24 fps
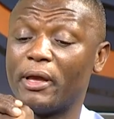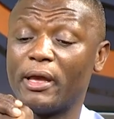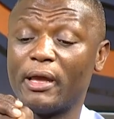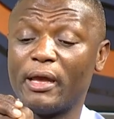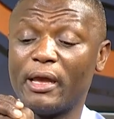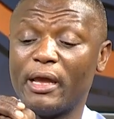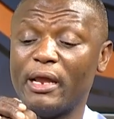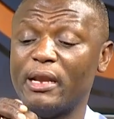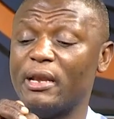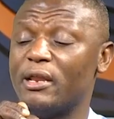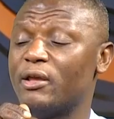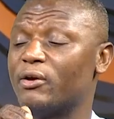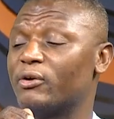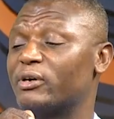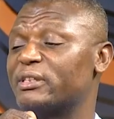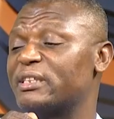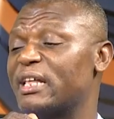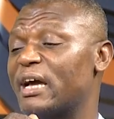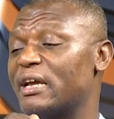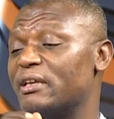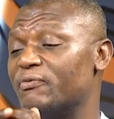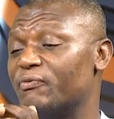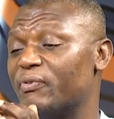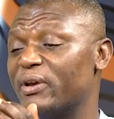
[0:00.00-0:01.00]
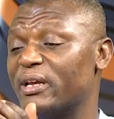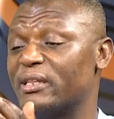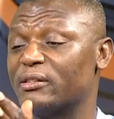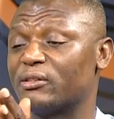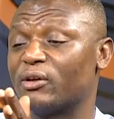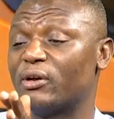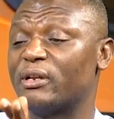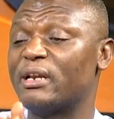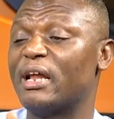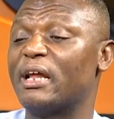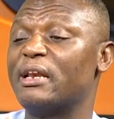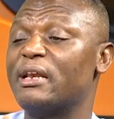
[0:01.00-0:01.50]
any other event
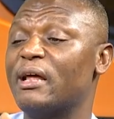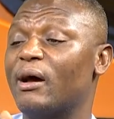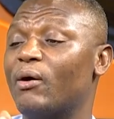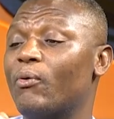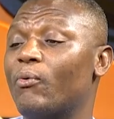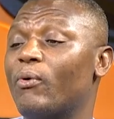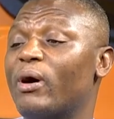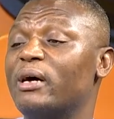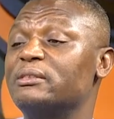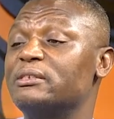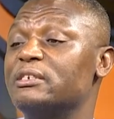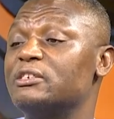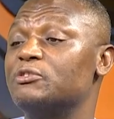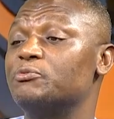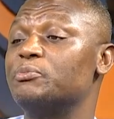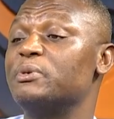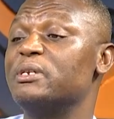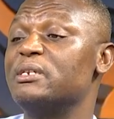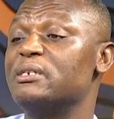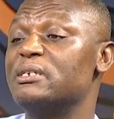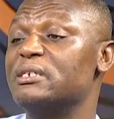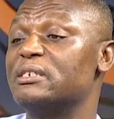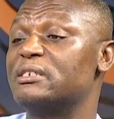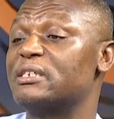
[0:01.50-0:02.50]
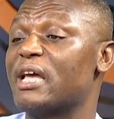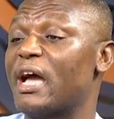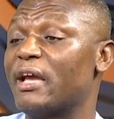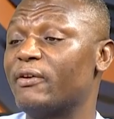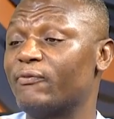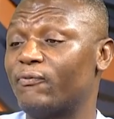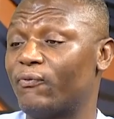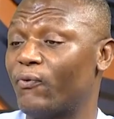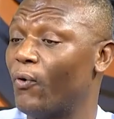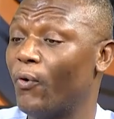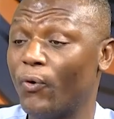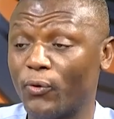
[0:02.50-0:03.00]
other than what is being designed
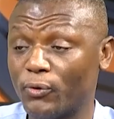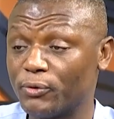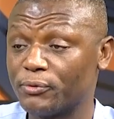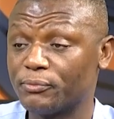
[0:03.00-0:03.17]
for,